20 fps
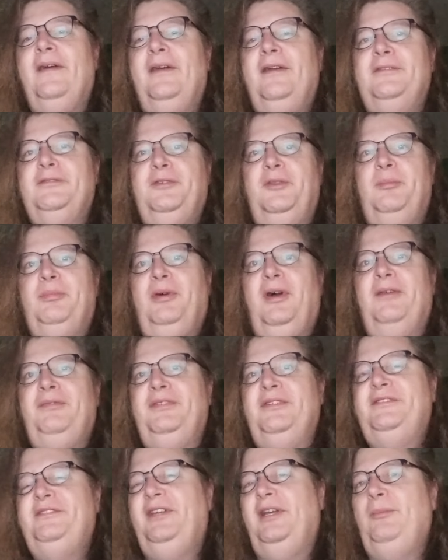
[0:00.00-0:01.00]
So the
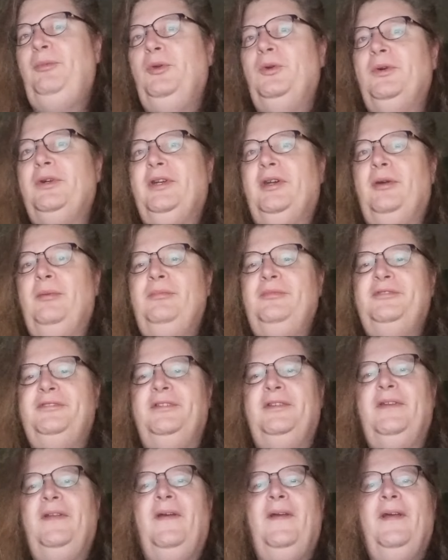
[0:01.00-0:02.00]
prophet Samuel comes,
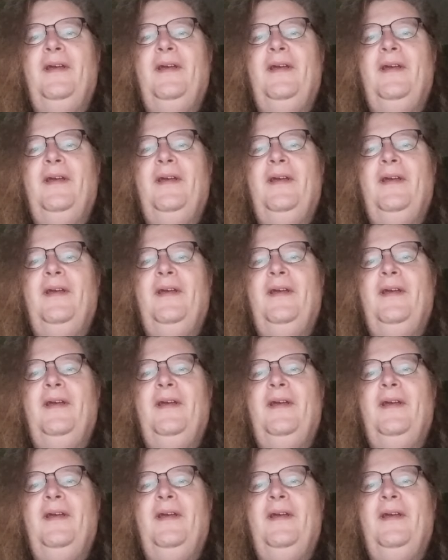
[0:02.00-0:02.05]
and